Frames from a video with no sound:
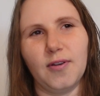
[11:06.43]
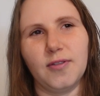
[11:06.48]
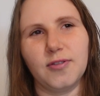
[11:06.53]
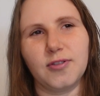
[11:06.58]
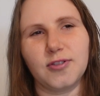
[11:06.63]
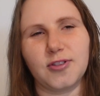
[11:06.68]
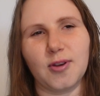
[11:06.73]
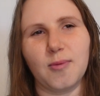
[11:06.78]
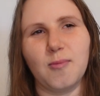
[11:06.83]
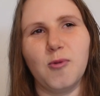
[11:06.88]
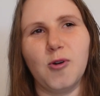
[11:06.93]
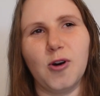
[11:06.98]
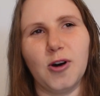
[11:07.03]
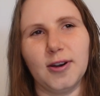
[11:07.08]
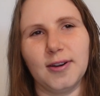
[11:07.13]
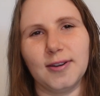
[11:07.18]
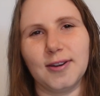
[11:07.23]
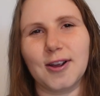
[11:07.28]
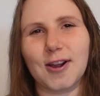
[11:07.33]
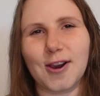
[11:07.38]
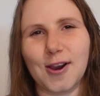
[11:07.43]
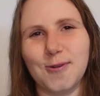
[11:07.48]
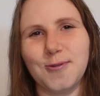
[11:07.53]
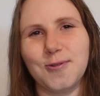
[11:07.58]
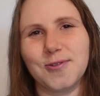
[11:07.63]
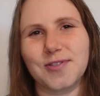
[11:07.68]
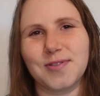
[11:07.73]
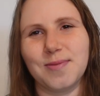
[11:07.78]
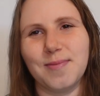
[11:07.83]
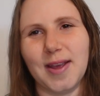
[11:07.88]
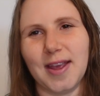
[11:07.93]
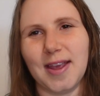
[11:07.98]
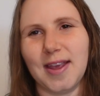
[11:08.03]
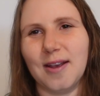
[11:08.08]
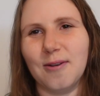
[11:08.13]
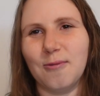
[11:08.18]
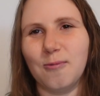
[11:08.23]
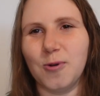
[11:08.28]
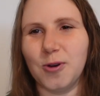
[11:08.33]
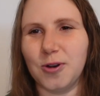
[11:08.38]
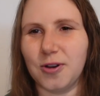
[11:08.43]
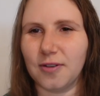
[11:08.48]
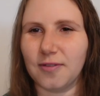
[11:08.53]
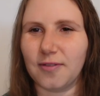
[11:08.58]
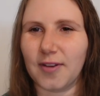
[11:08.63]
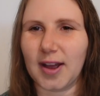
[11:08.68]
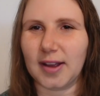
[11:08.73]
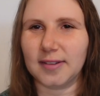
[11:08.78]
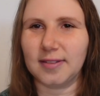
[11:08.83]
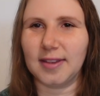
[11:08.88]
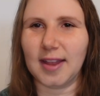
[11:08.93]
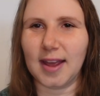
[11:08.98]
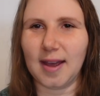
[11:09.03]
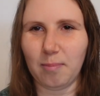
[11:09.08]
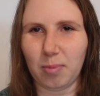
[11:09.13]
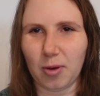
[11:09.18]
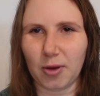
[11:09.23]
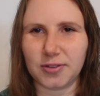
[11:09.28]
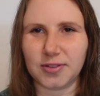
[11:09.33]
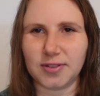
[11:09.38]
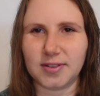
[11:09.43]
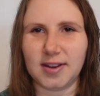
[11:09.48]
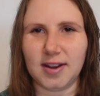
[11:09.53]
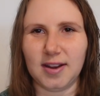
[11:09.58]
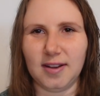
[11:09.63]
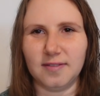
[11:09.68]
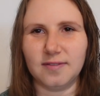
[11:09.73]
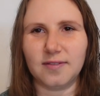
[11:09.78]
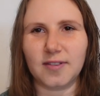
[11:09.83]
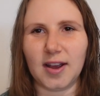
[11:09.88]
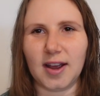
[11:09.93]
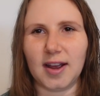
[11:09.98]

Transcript: someone close to me would have had their positive